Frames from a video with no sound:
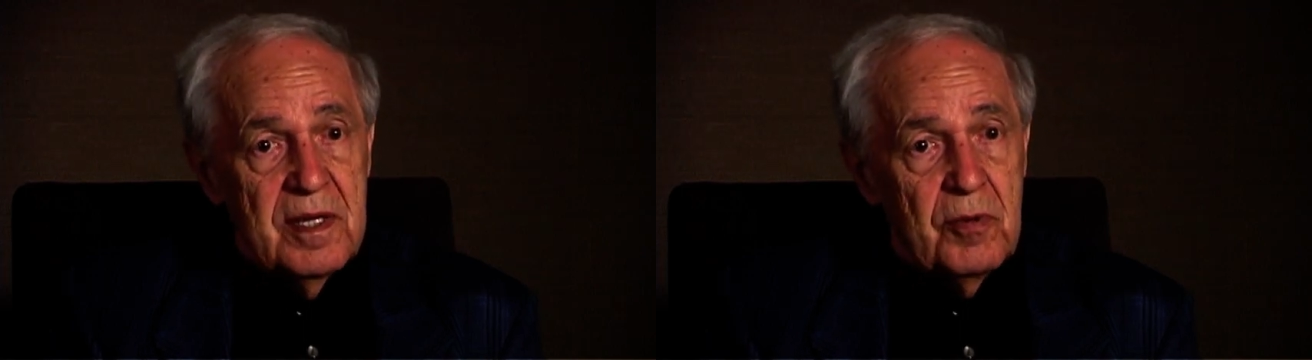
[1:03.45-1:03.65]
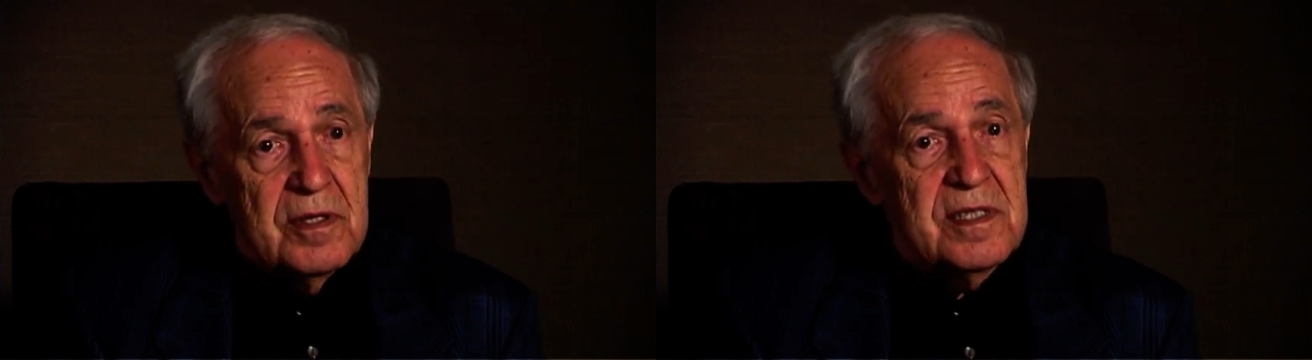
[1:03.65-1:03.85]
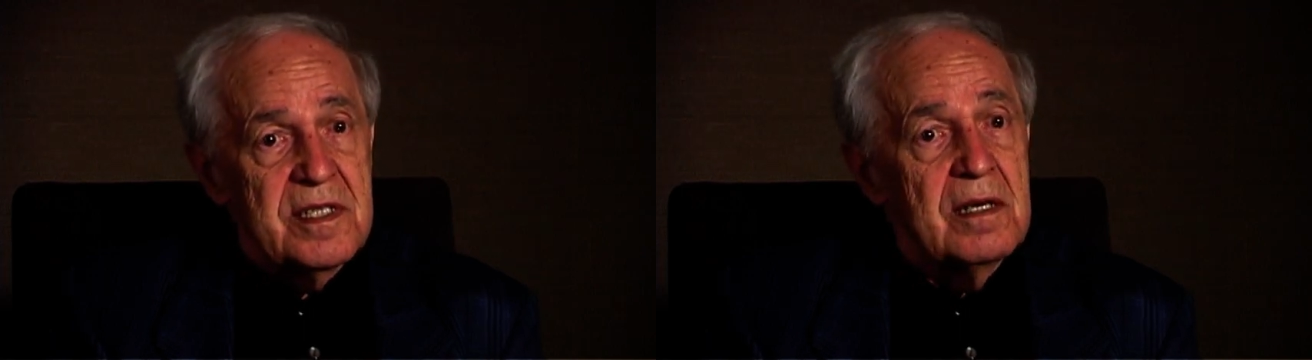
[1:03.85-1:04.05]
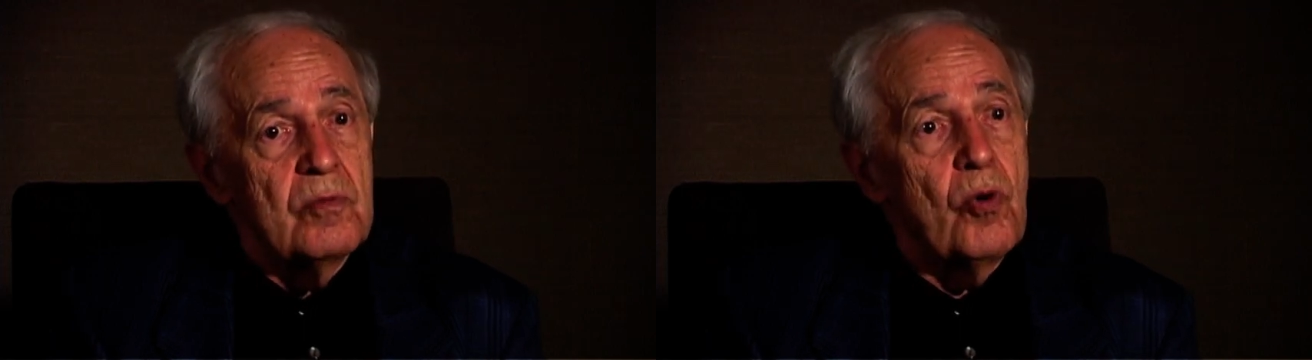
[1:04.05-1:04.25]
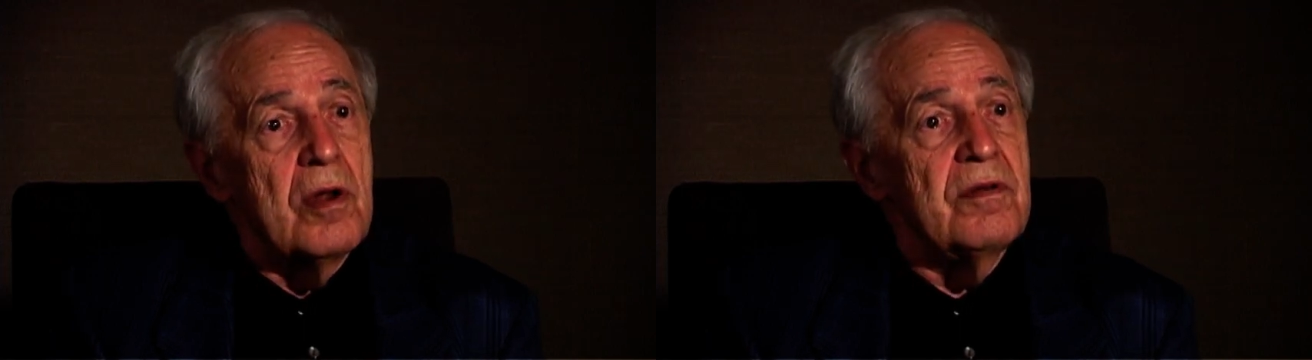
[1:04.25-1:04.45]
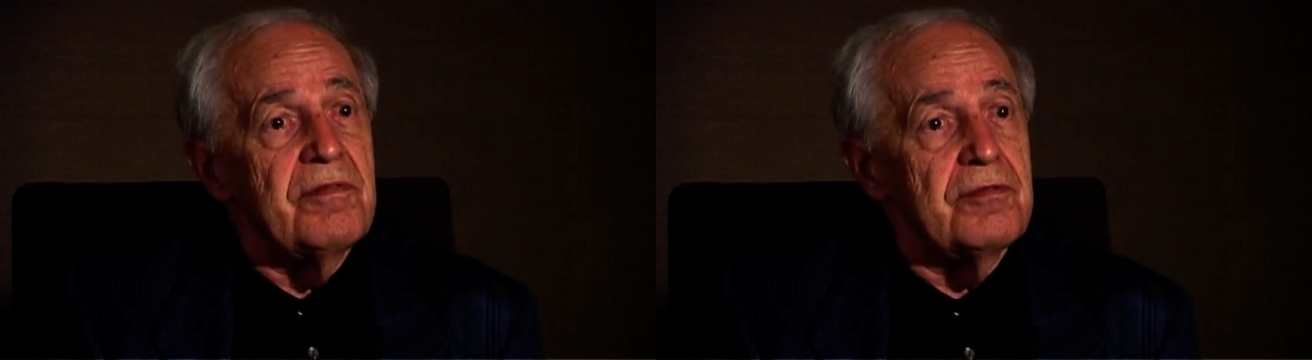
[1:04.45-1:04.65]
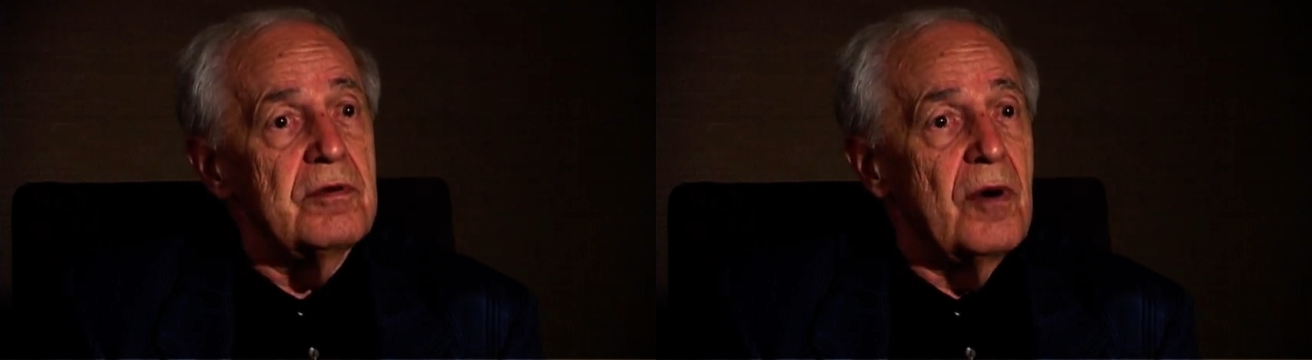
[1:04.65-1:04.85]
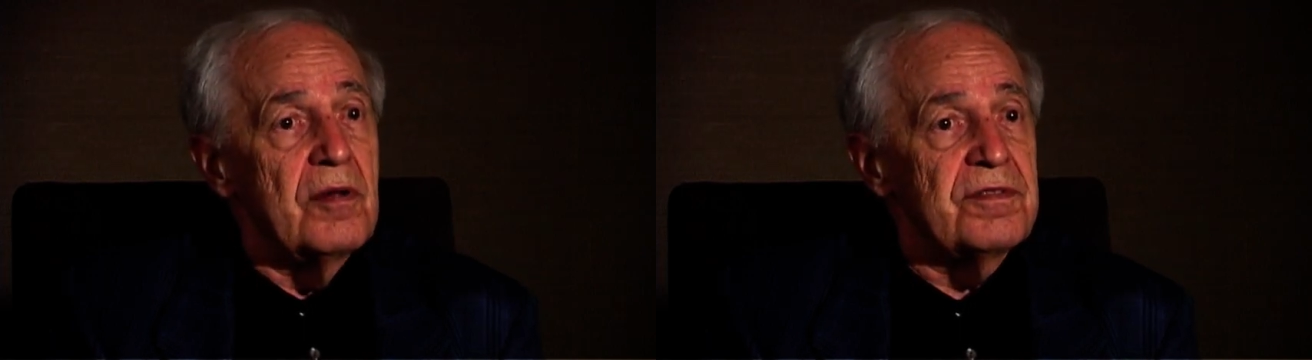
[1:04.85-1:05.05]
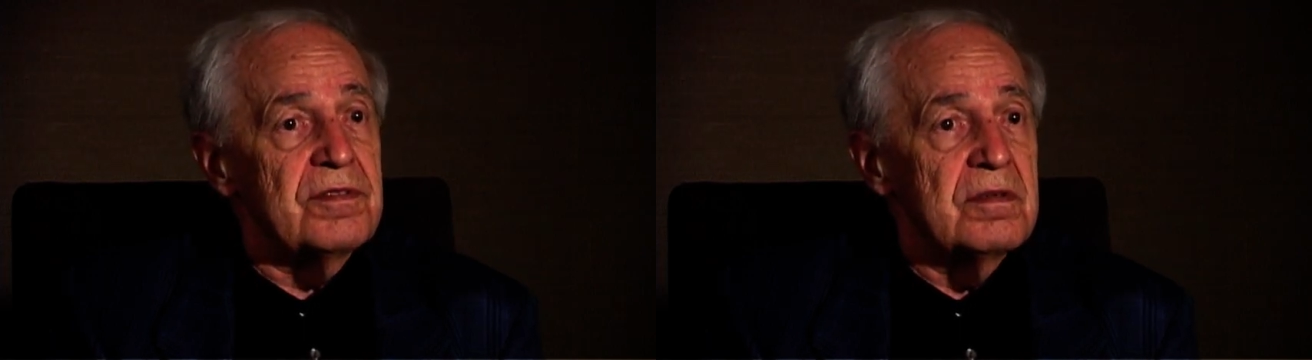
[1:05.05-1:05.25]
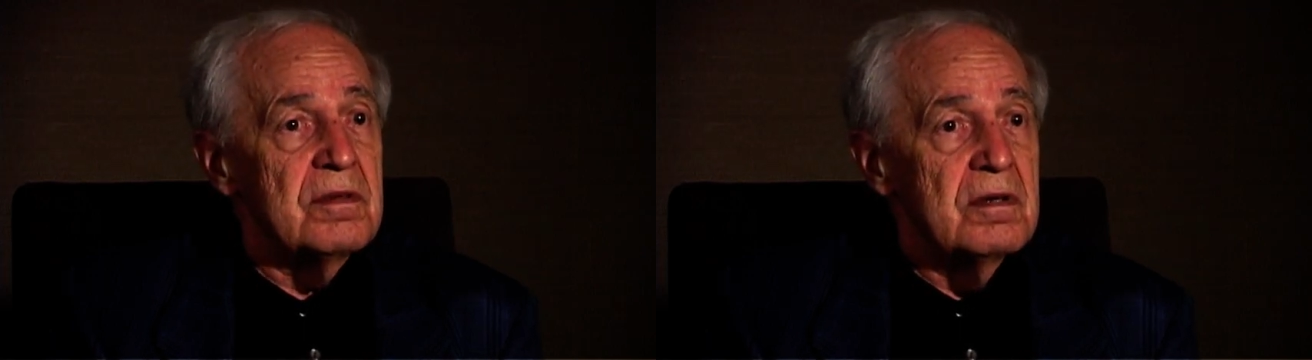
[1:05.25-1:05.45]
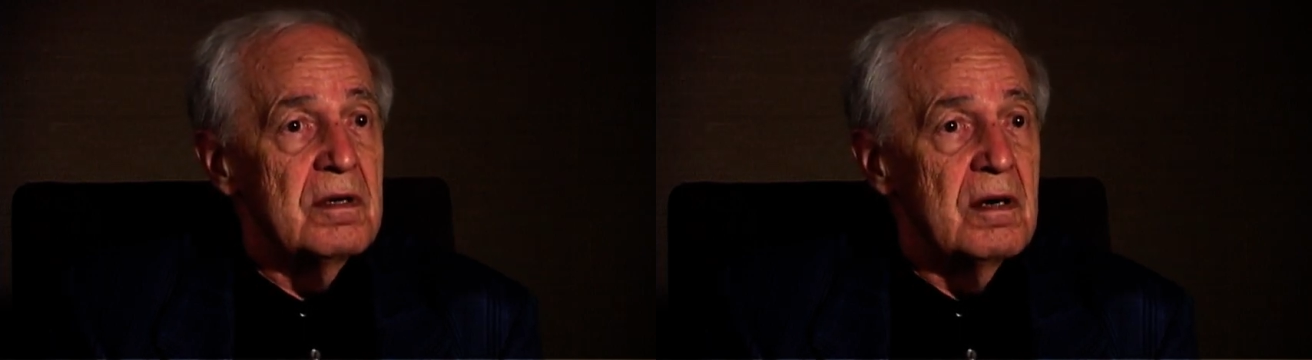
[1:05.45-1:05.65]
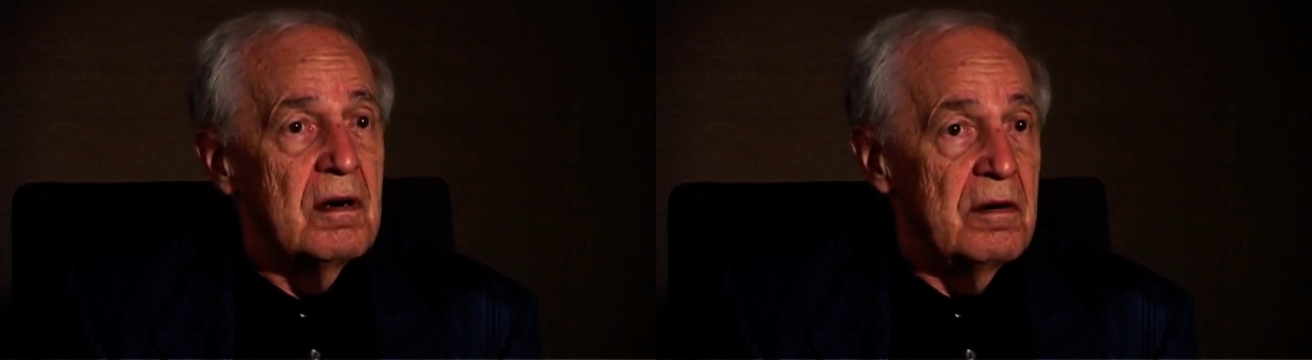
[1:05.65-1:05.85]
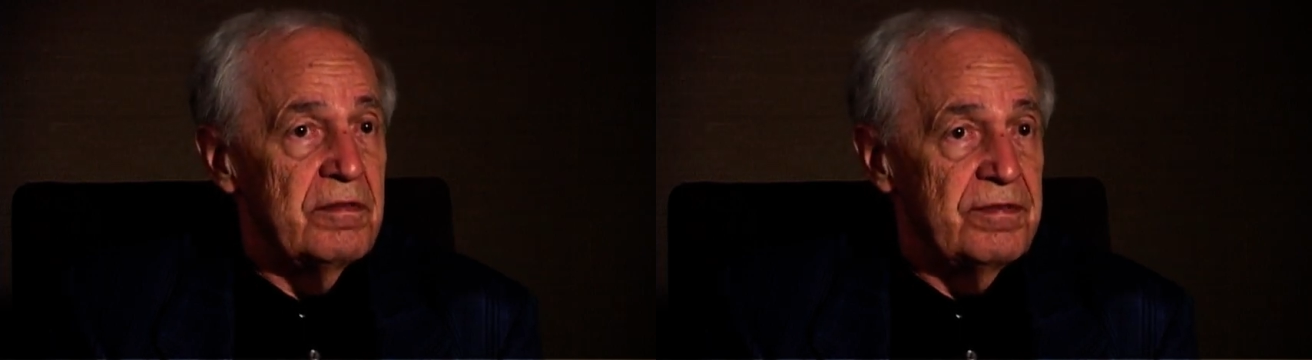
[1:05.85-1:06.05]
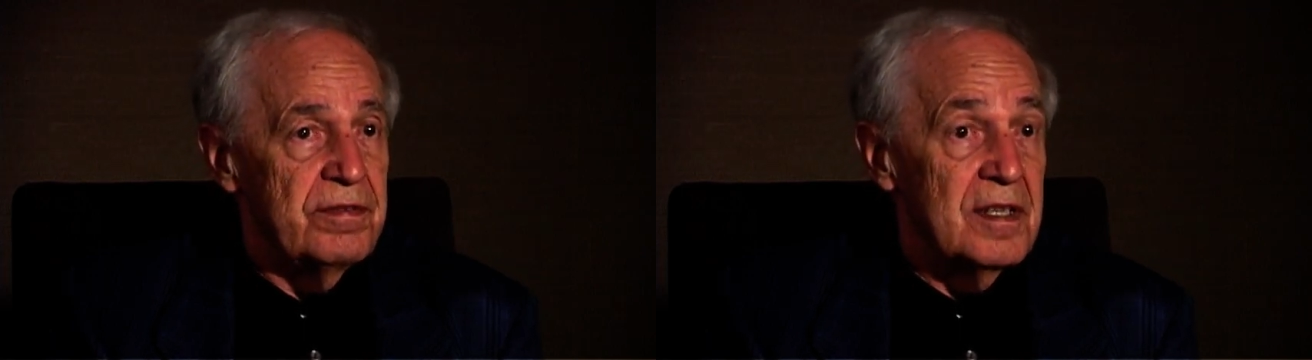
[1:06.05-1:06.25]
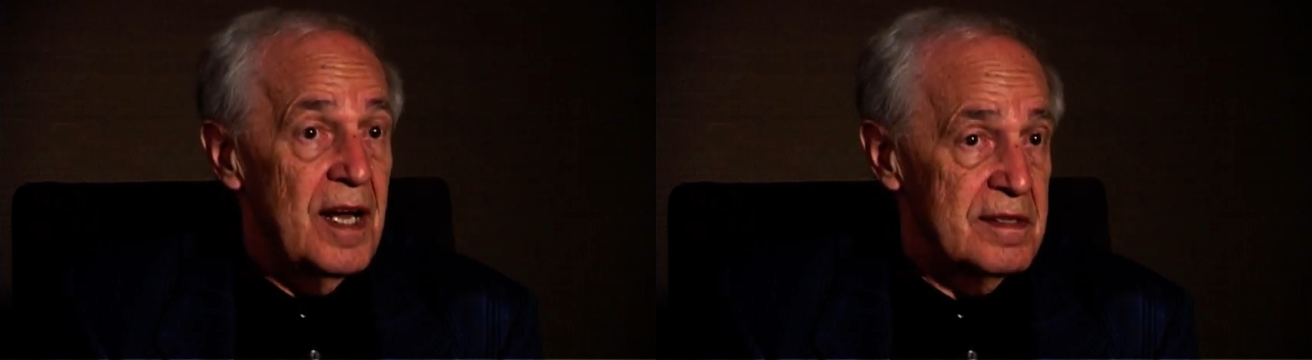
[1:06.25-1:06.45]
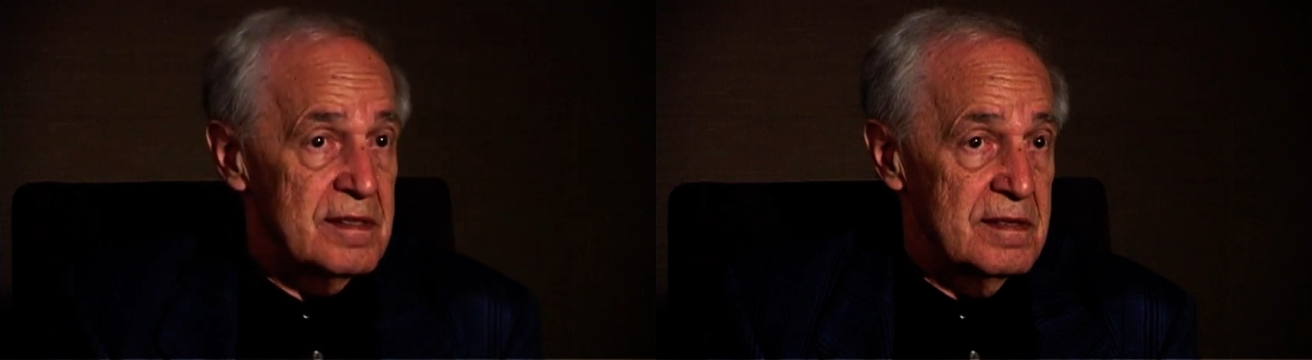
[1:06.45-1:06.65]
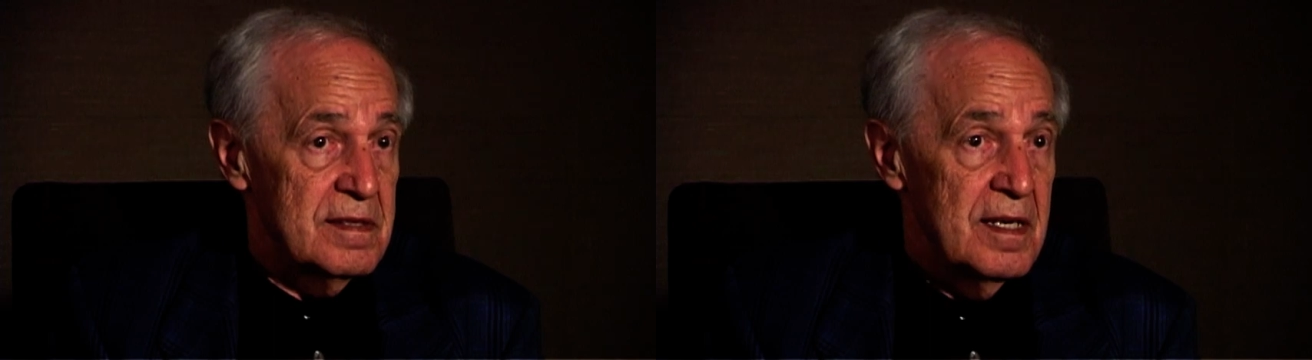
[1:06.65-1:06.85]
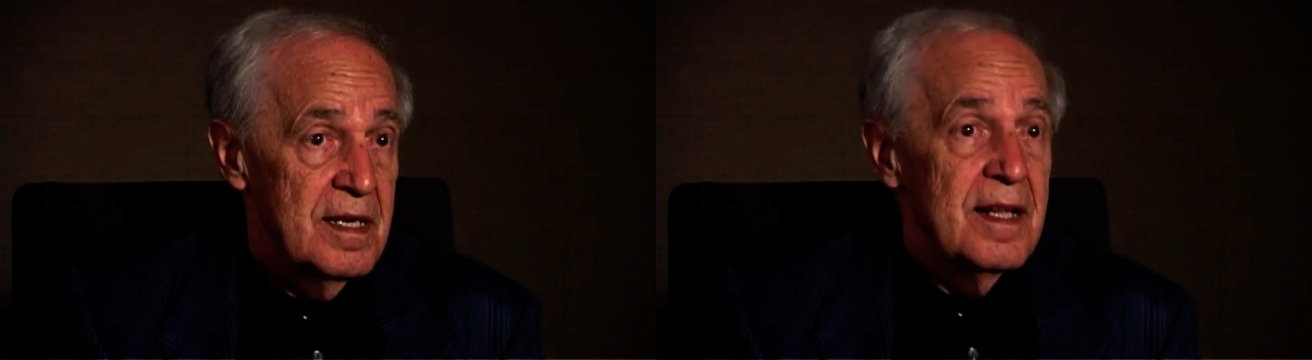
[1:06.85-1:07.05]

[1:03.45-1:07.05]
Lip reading: there was still 1 full month of classes.